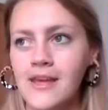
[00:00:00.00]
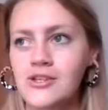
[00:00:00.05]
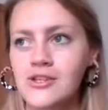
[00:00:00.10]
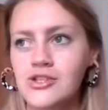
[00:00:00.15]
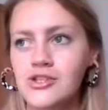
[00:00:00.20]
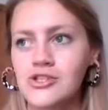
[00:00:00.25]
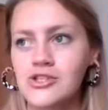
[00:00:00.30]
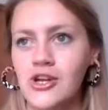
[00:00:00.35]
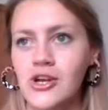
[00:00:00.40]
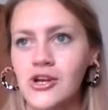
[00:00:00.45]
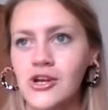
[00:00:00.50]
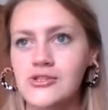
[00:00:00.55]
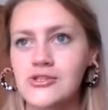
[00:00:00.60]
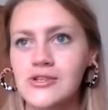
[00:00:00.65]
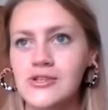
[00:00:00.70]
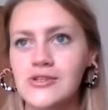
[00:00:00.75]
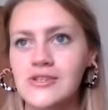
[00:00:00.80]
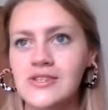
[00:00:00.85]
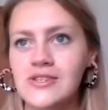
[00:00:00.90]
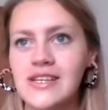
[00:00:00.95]
just shows
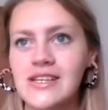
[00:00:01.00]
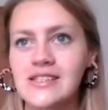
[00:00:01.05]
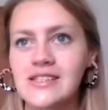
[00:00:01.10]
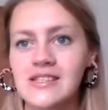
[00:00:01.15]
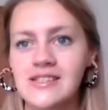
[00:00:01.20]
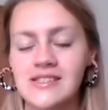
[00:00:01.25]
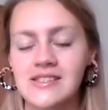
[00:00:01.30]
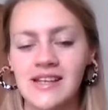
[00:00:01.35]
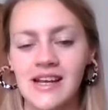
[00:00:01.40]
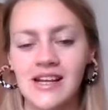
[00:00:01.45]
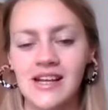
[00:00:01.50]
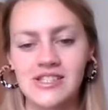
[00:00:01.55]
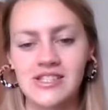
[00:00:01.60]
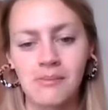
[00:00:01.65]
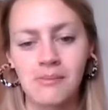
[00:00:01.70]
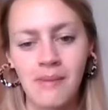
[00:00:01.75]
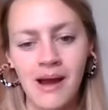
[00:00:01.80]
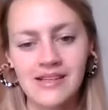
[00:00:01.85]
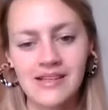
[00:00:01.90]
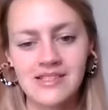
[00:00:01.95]
you that it doesn't actually
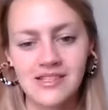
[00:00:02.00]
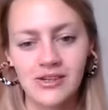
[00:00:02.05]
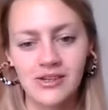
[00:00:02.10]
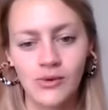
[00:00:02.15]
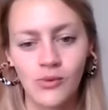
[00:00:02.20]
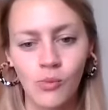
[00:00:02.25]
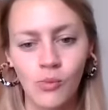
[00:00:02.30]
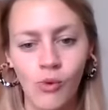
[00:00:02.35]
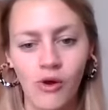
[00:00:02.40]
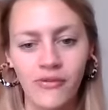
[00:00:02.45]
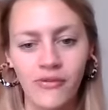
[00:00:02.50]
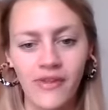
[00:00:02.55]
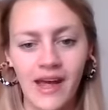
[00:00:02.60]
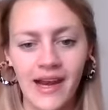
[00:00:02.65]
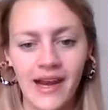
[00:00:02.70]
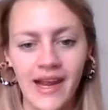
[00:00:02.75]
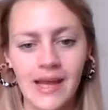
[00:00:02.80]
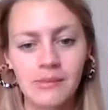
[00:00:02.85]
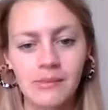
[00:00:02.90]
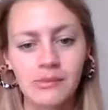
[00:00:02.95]
matter what
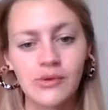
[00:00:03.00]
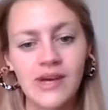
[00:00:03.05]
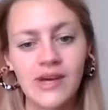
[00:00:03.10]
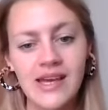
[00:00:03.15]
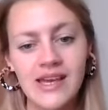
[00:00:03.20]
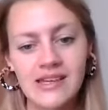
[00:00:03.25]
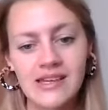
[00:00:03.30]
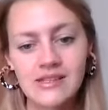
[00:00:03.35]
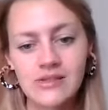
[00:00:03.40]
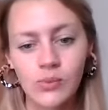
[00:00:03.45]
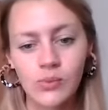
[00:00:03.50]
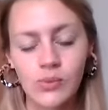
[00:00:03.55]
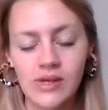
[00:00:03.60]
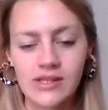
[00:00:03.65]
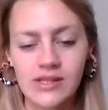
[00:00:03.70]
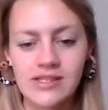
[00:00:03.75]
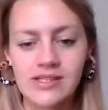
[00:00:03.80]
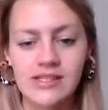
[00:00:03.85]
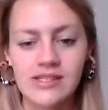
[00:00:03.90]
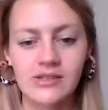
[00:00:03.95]
that label is.
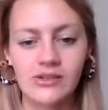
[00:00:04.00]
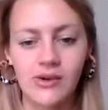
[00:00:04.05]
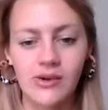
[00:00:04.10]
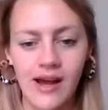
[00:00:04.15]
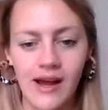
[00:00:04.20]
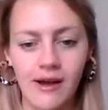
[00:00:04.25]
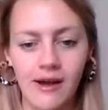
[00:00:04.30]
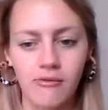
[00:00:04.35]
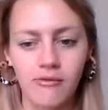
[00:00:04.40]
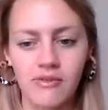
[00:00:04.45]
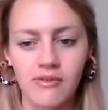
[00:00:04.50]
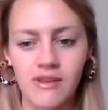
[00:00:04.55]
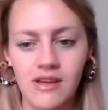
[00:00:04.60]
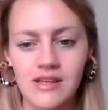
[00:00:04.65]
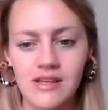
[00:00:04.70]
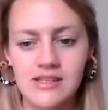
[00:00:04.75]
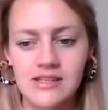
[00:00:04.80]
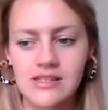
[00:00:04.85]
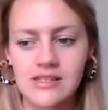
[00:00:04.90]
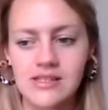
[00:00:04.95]
We still have
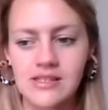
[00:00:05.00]
this